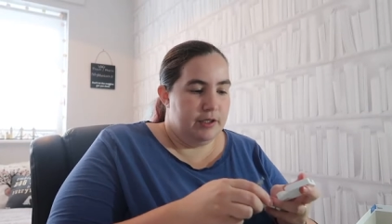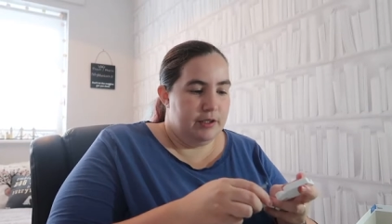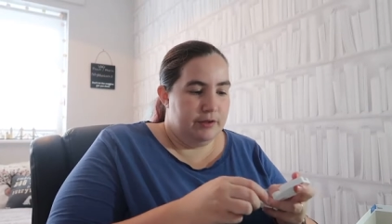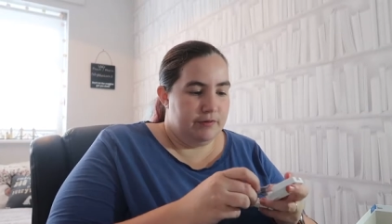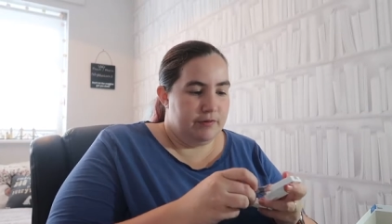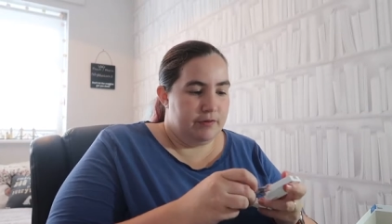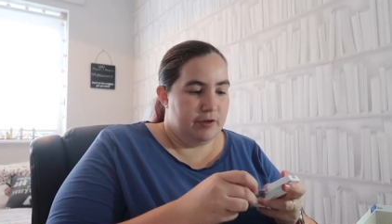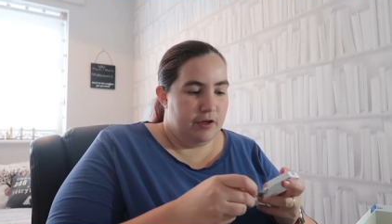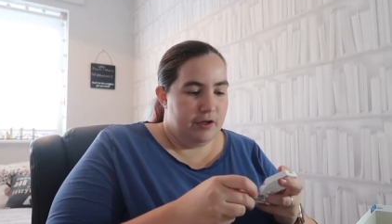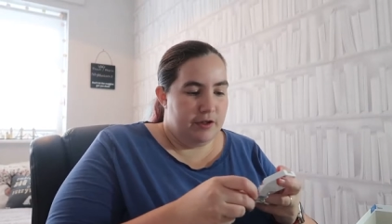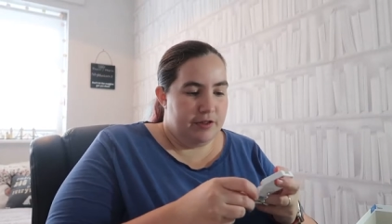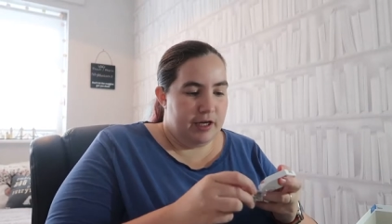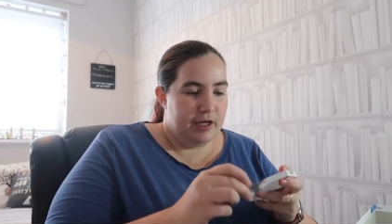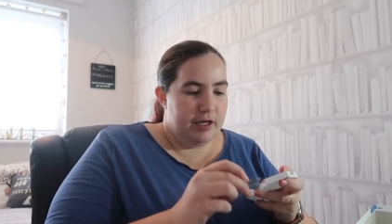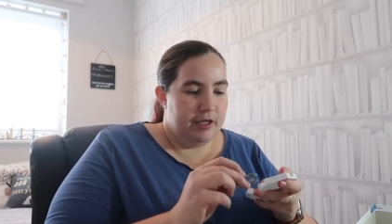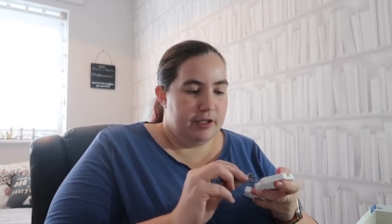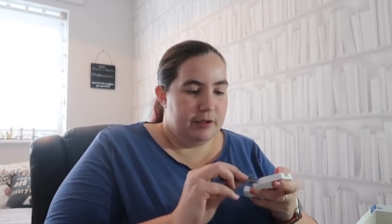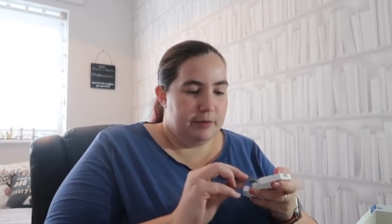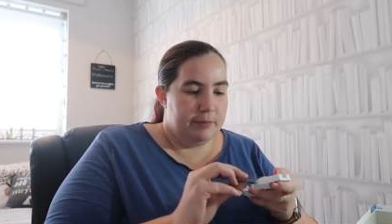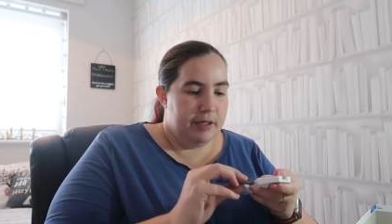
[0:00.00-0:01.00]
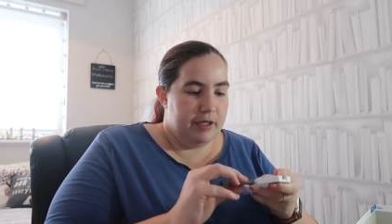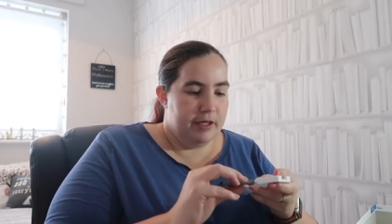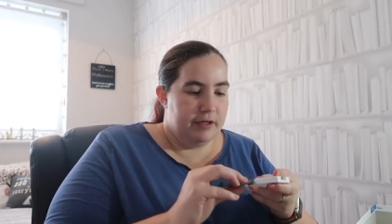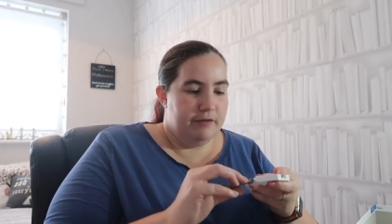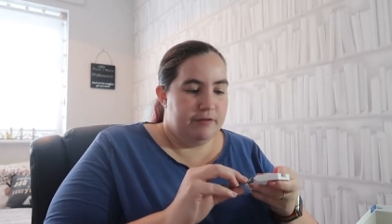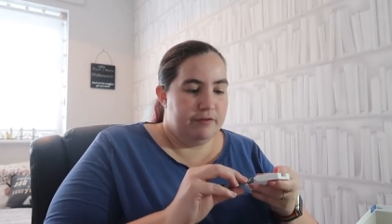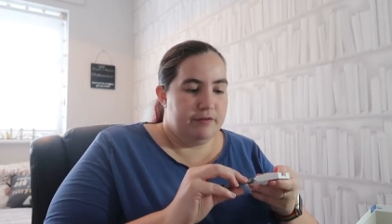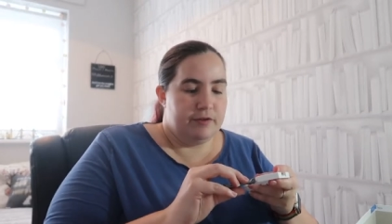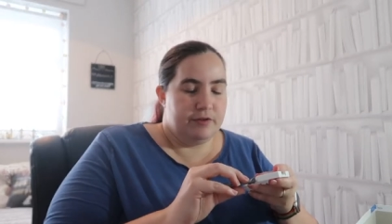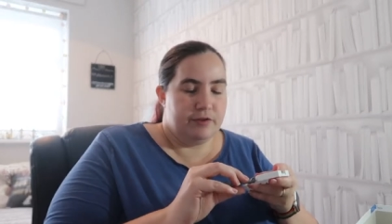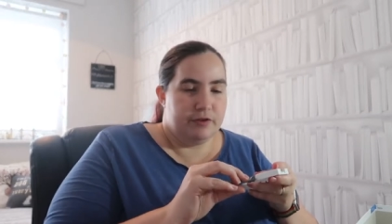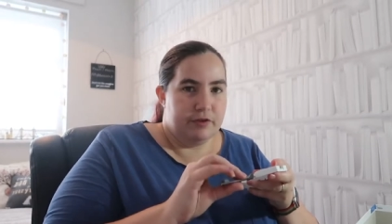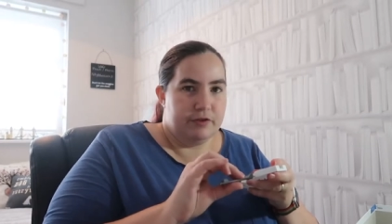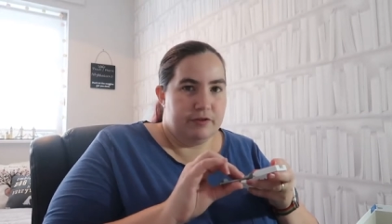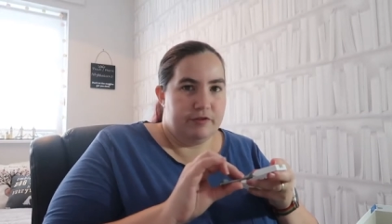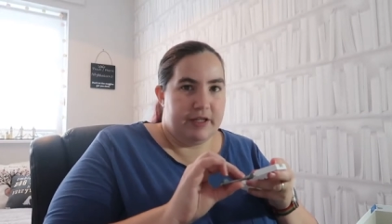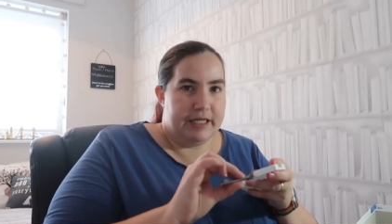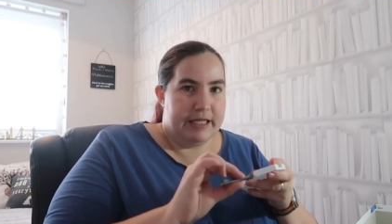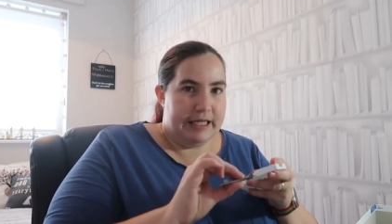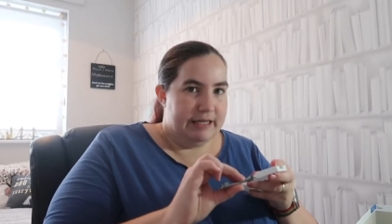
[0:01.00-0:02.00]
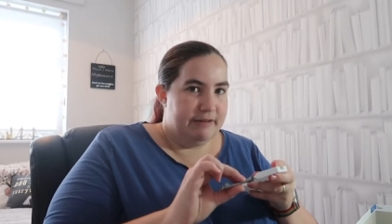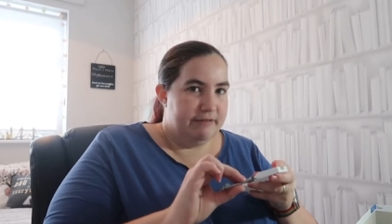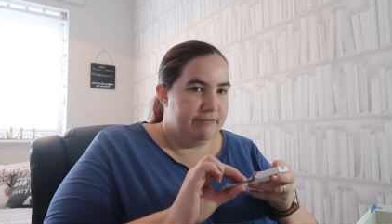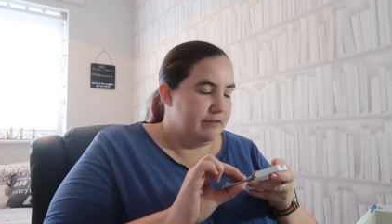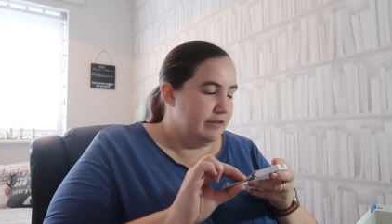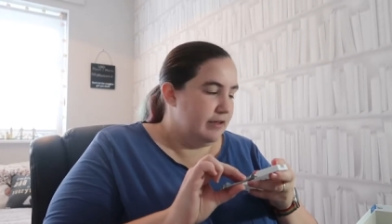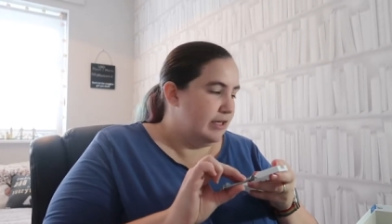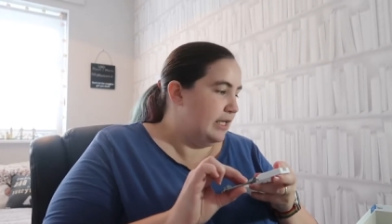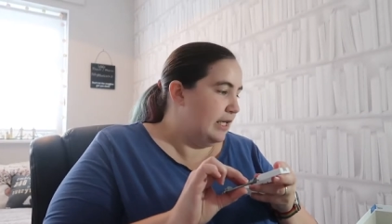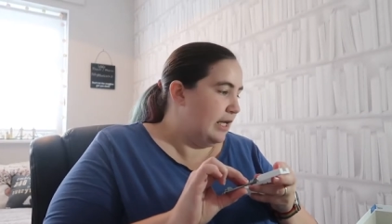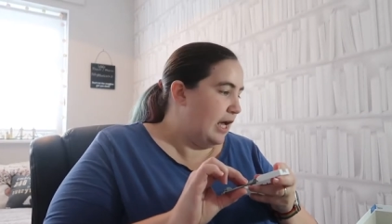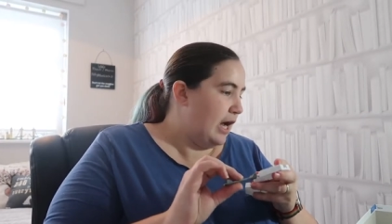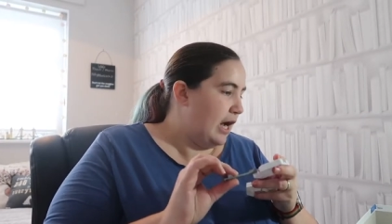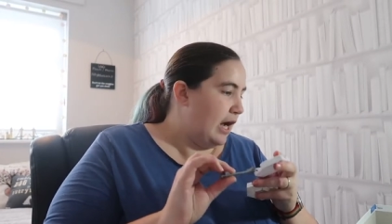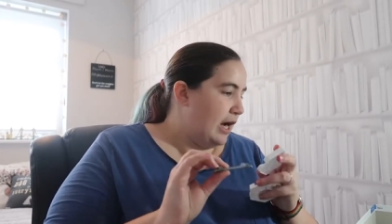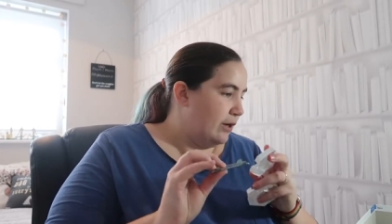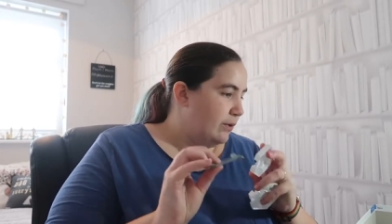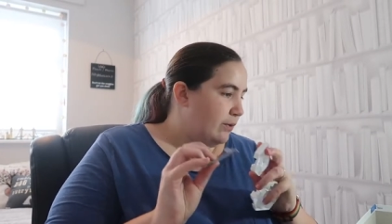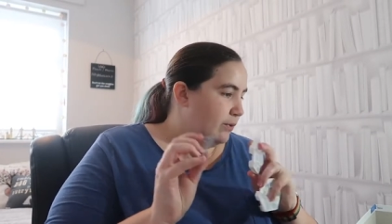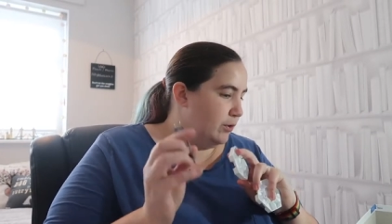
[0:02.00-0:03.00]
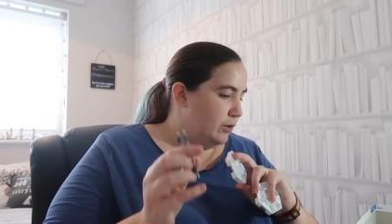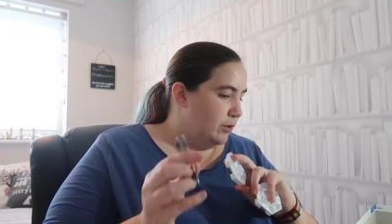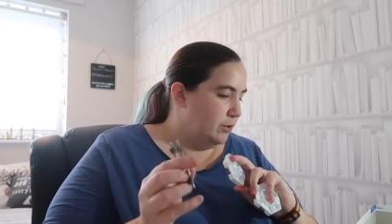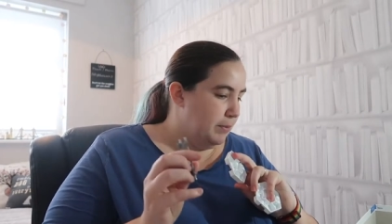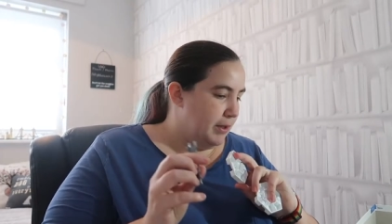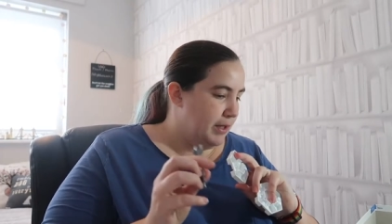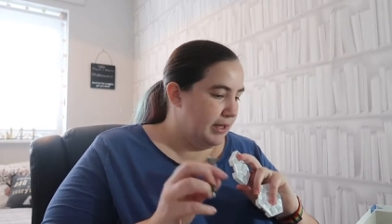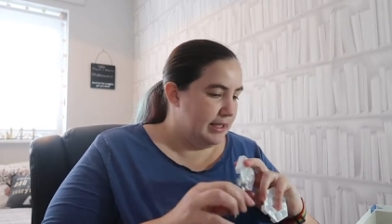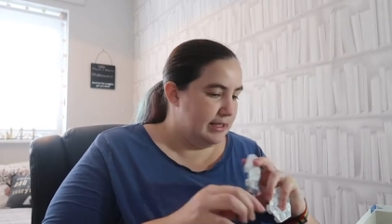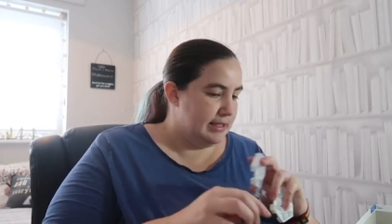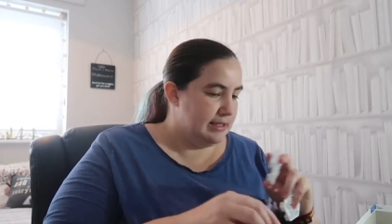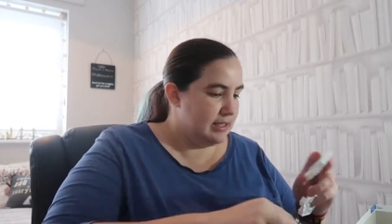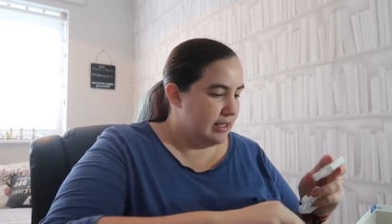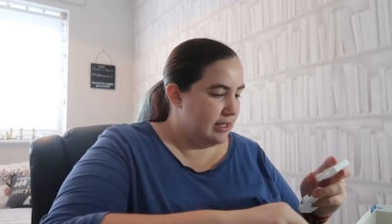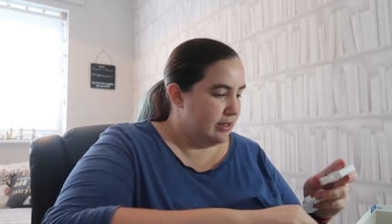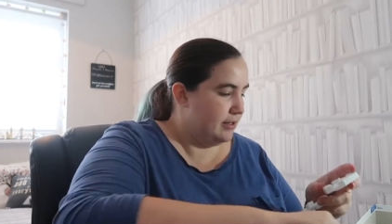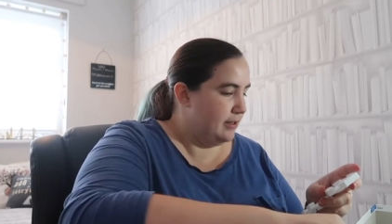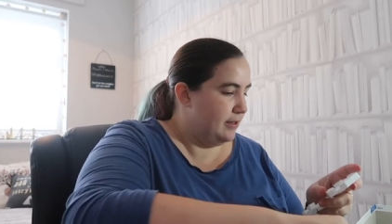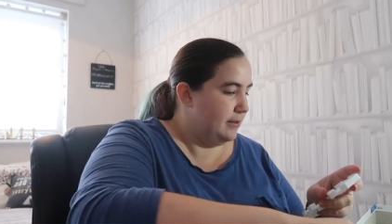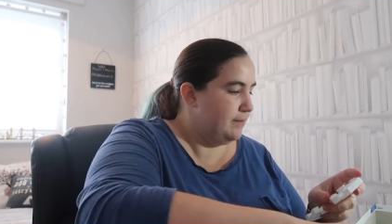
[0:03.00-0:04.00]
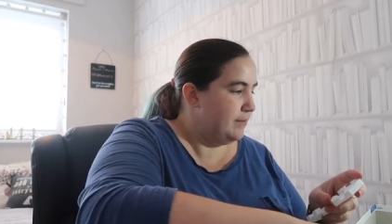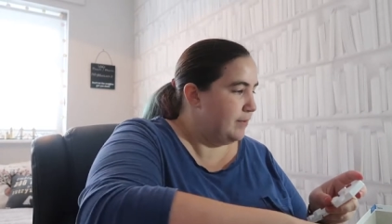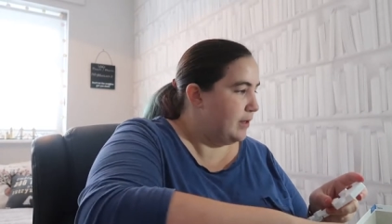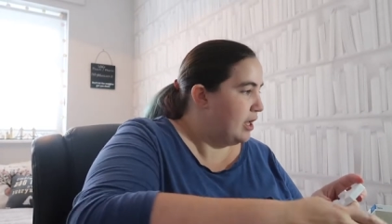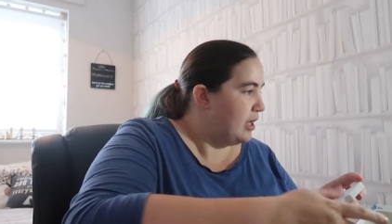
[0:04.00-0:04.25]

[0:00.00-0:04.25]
You've got that little bit of sort of give in how you're putting it together.